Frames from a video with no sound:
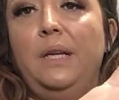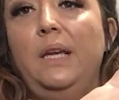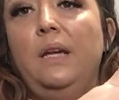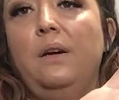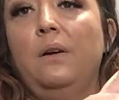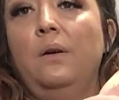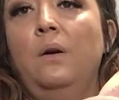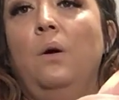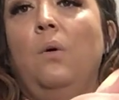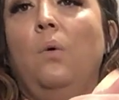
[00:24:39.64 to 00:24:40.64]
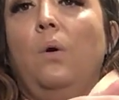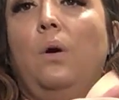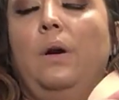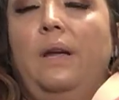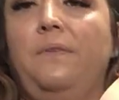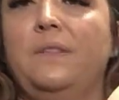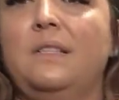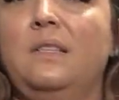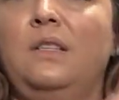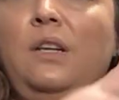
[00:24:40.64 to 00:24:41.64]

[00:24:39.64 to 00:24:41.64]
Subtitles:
the ear, or if it's